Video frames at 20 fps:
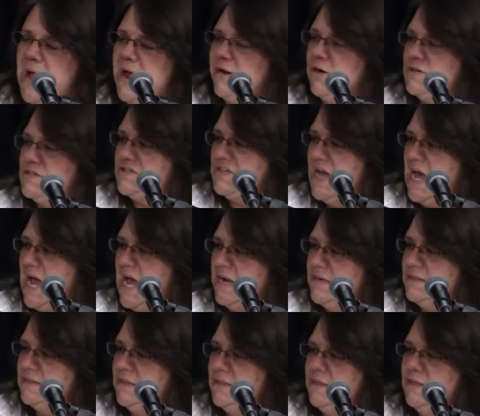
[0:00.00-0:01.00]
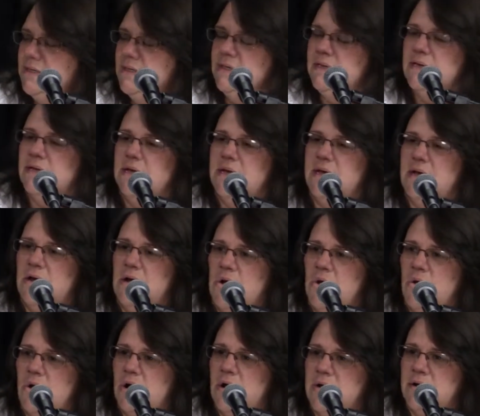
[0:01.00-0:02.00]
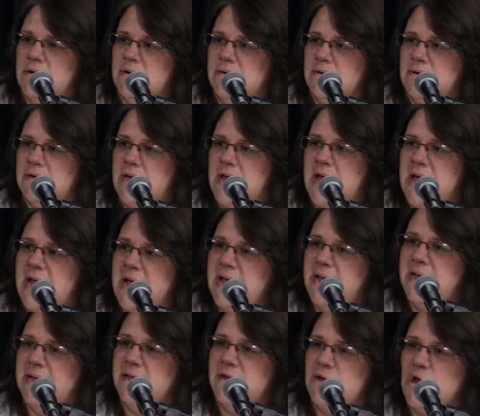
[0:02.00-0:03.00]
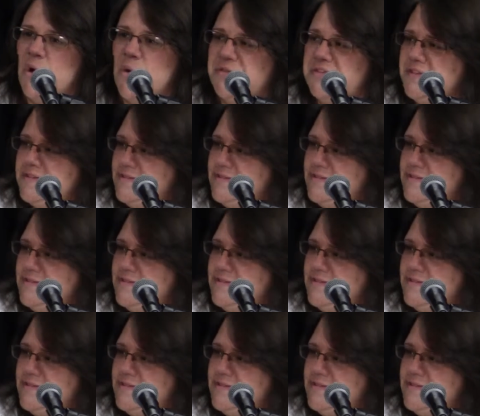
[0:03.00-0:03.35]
minor side, or I go